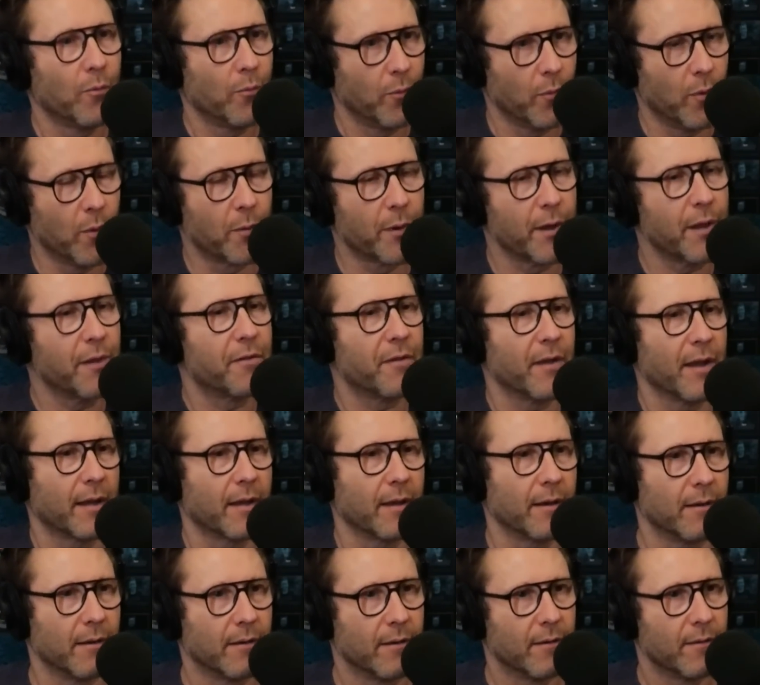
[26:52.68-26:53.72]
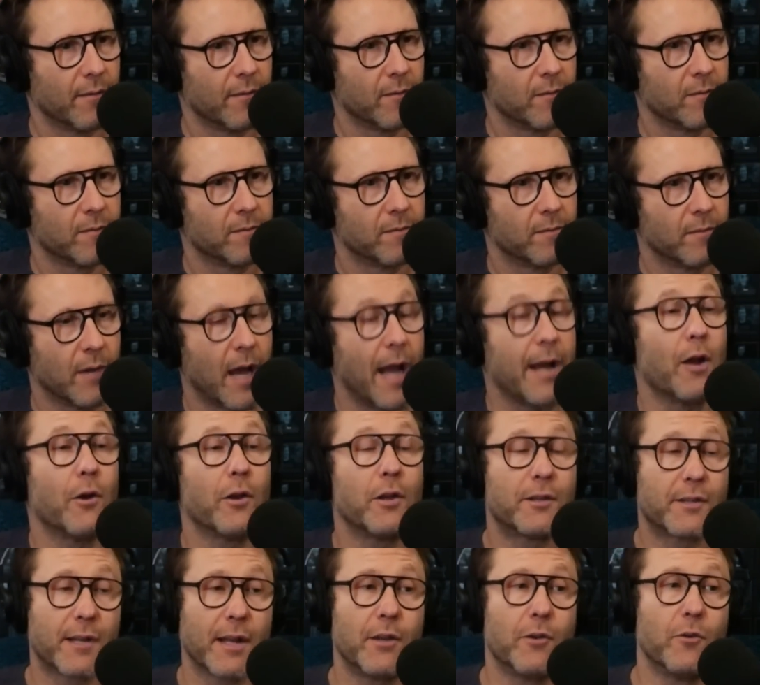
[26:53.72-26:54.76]
what were you thinking? I know
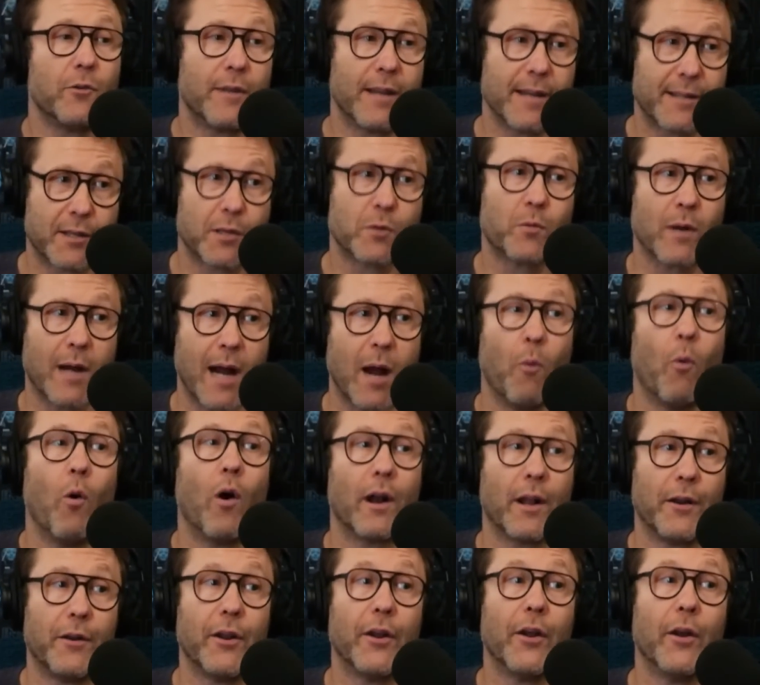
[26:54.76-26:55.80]
you said this is what I want to